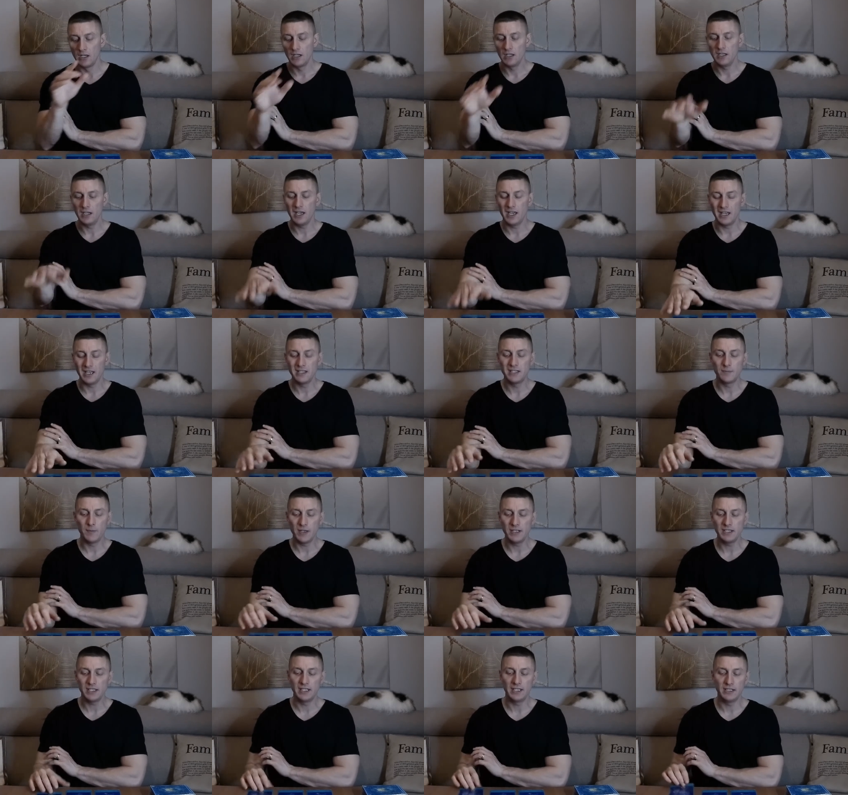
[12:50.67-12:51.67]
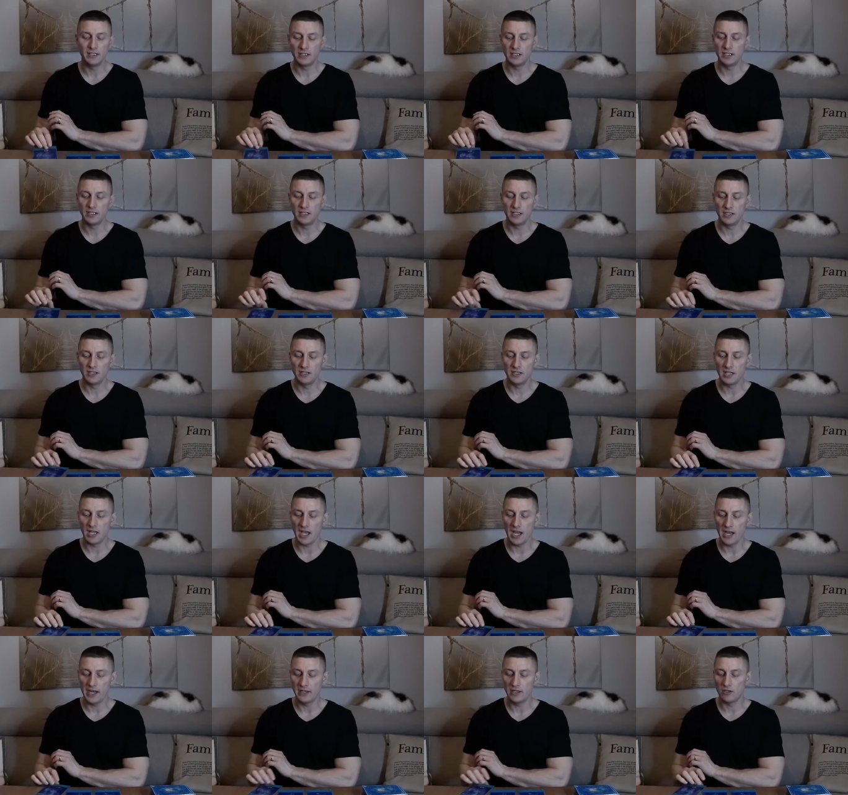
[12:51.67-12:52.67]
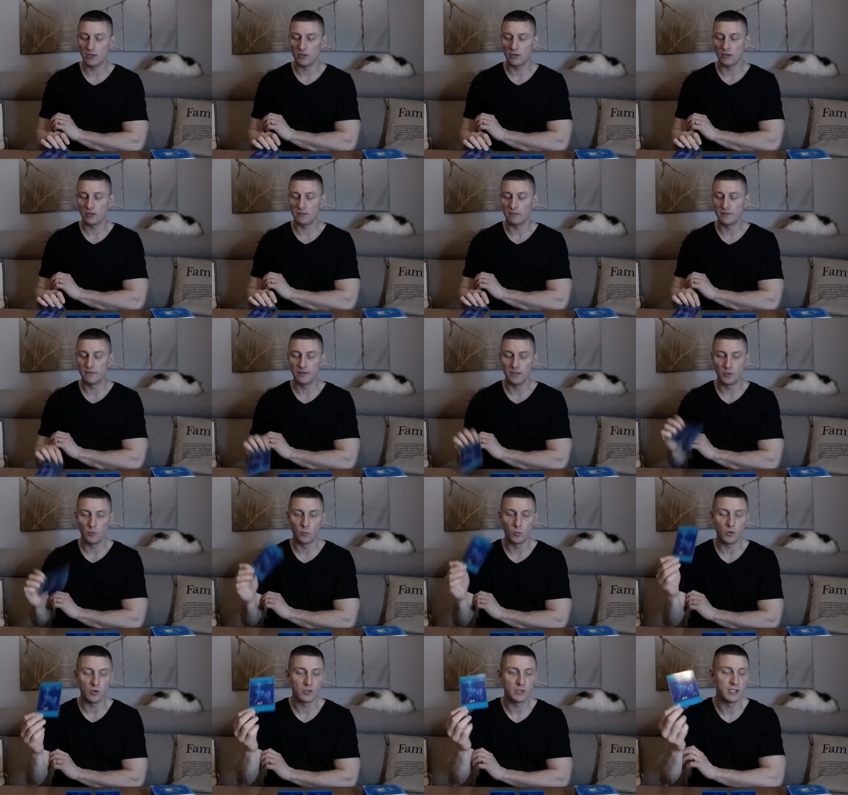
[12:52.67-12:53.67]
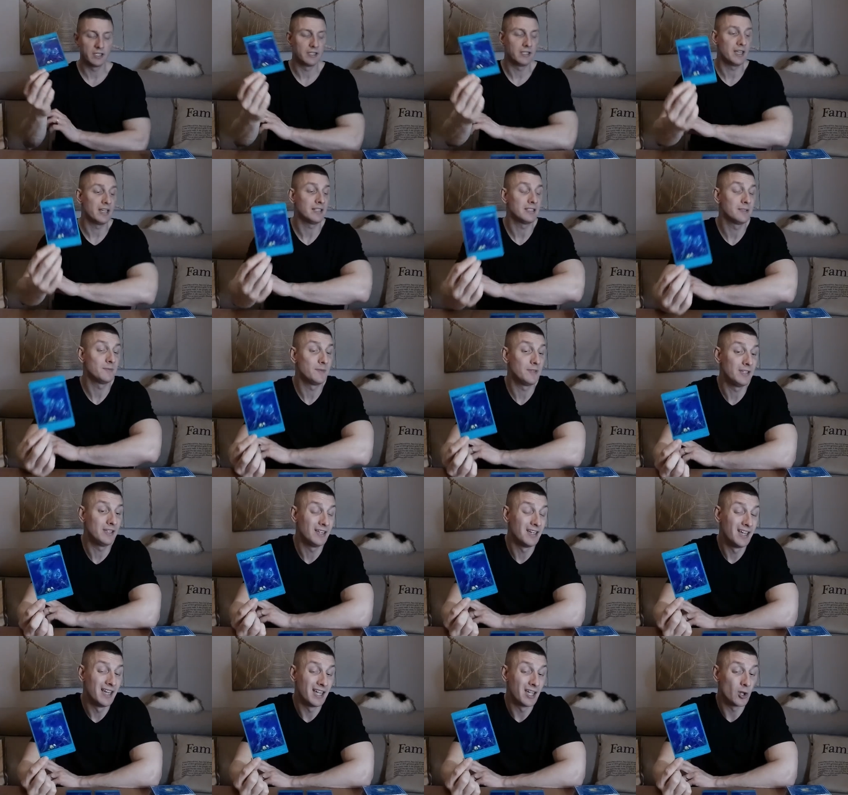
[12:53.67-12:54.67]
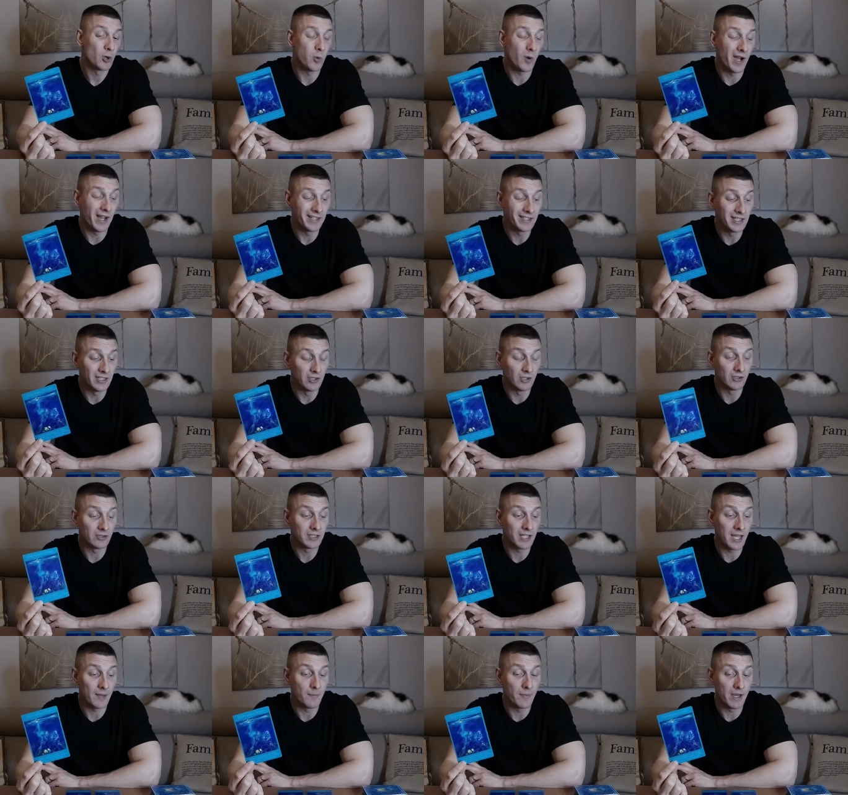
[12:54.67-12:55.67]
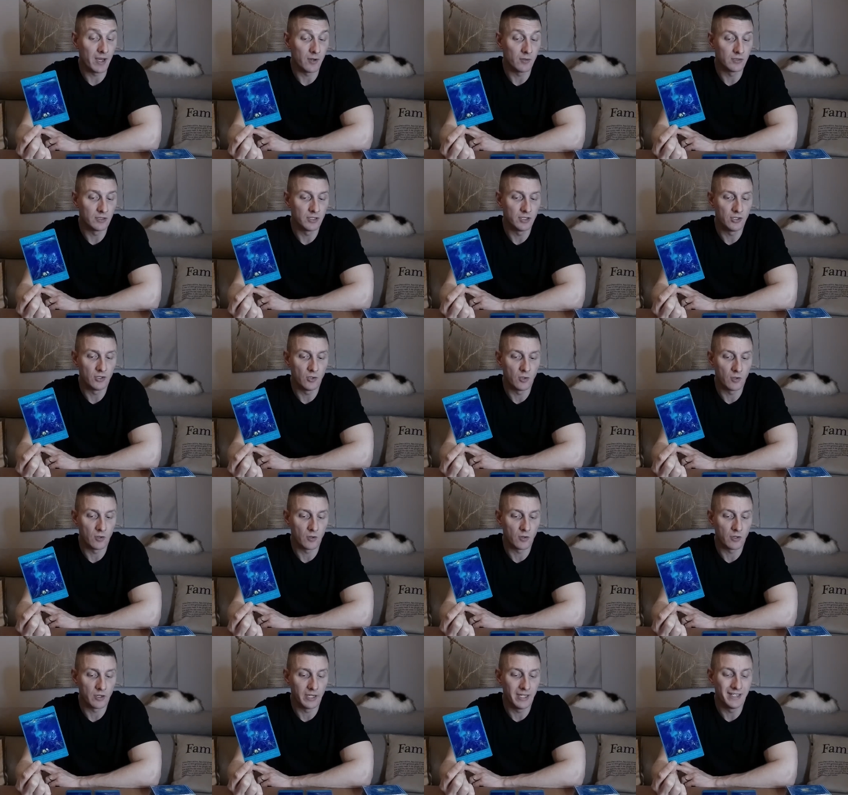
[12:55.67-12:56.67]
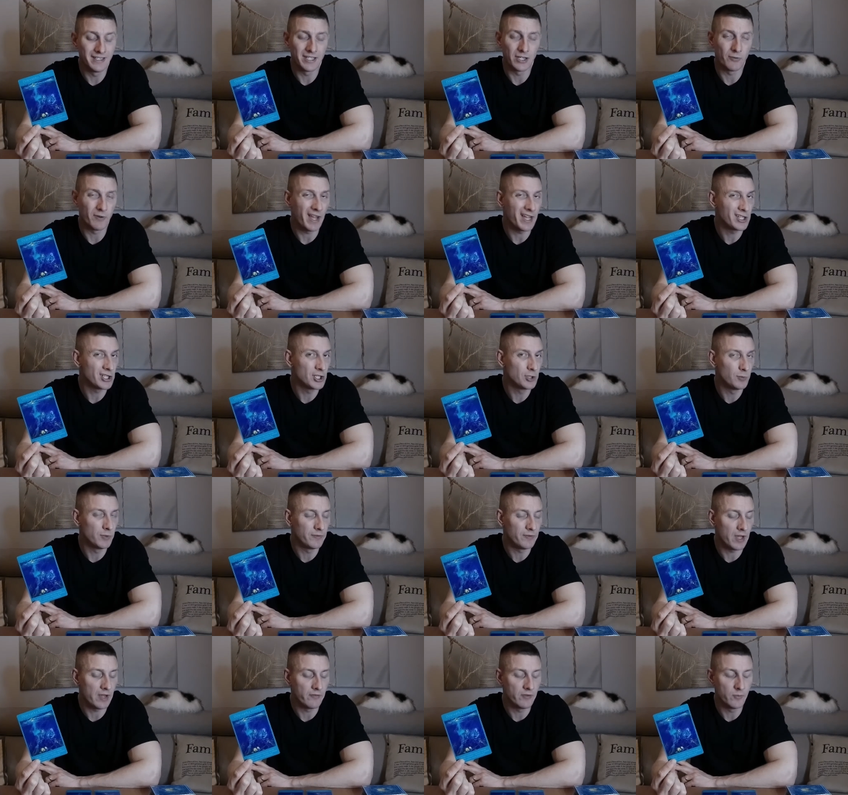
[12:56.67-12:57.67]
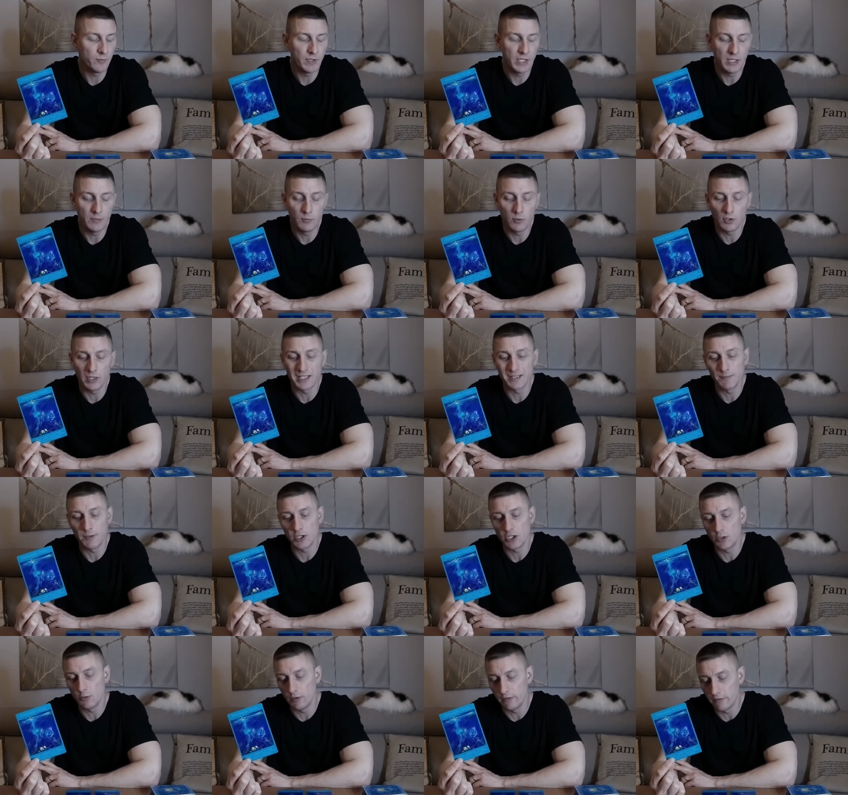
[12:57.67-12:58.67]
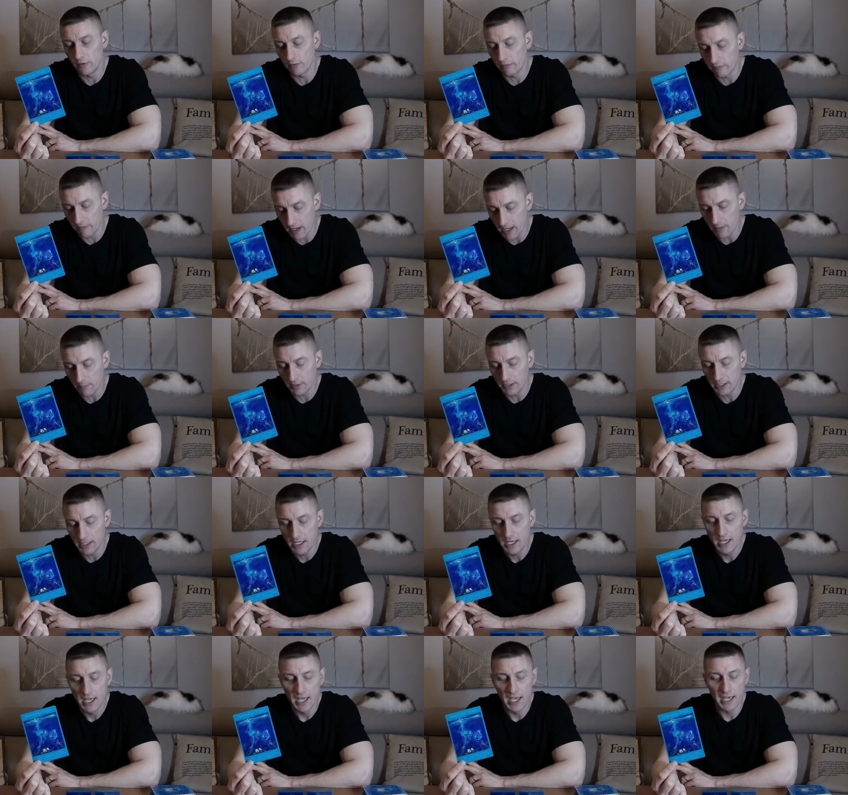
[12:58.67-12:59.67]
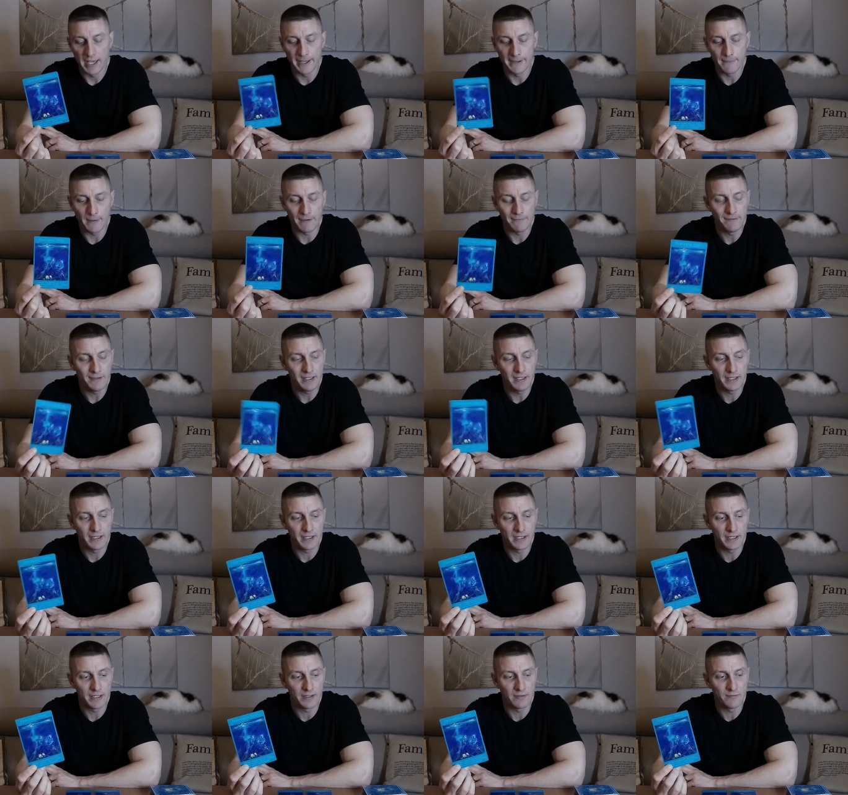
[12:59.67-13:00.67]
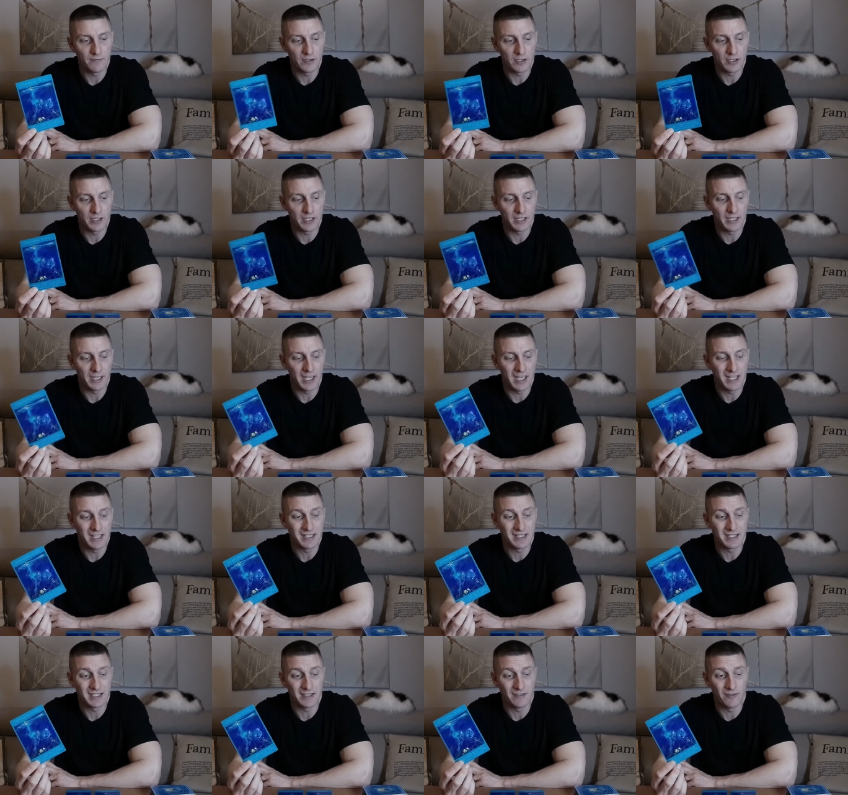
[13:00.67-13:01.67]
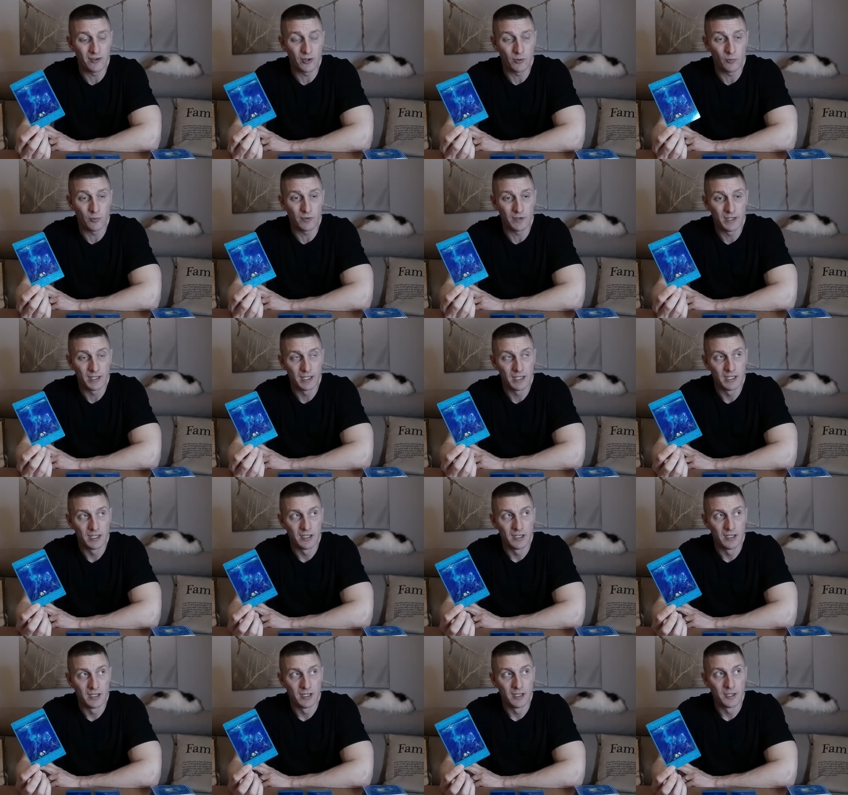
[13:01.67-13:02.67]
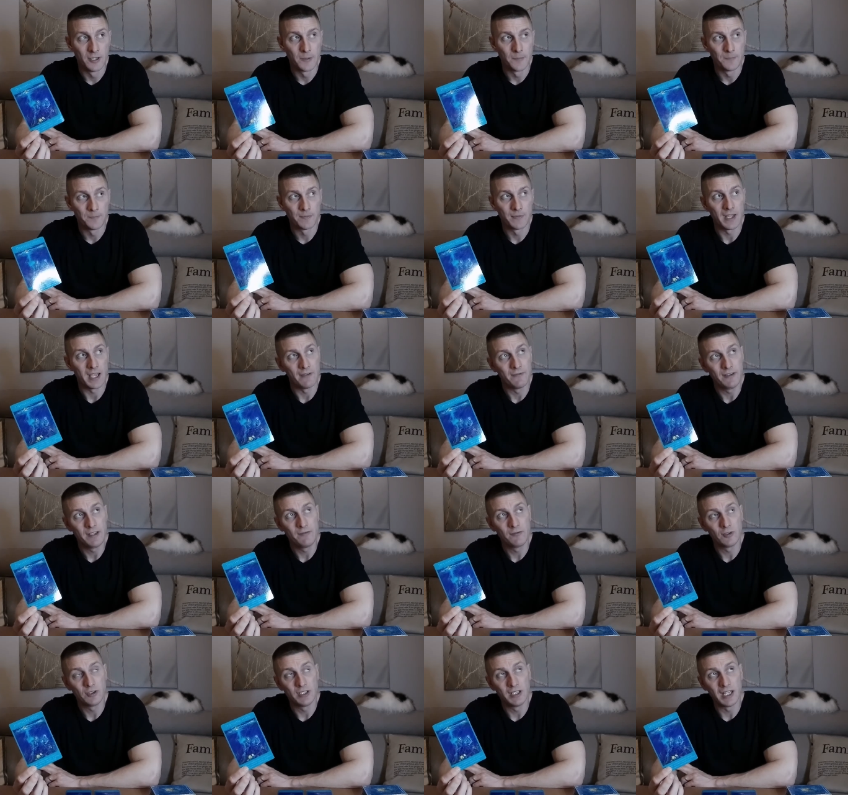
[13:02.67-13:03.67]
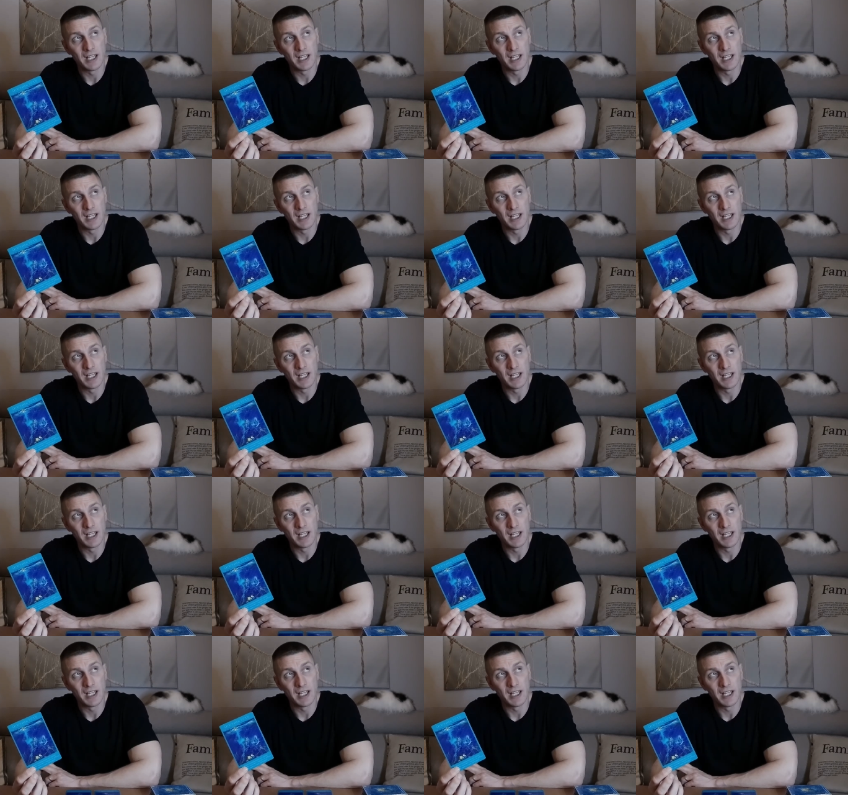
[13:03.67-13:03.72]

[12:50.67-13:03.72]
yeah, it's basically the Nine of Water tells me quite a lot about your interaction with other people, especially with your family. I think it's very. I think for the